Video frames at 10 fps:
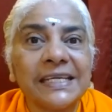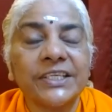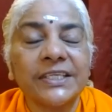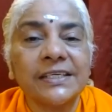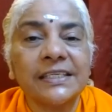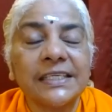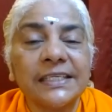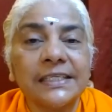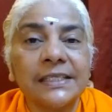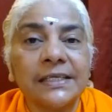Krishna
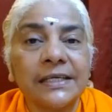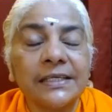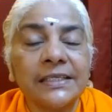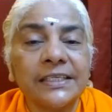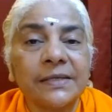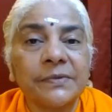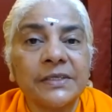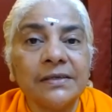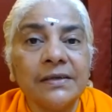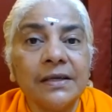said in the ninth
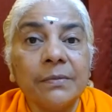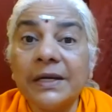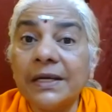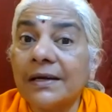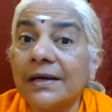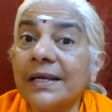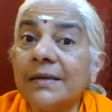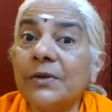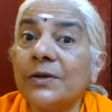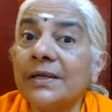chapter, but I
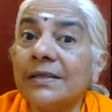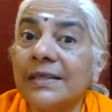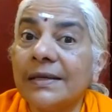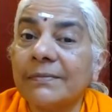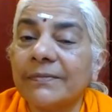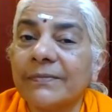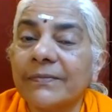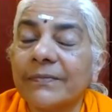am not in them.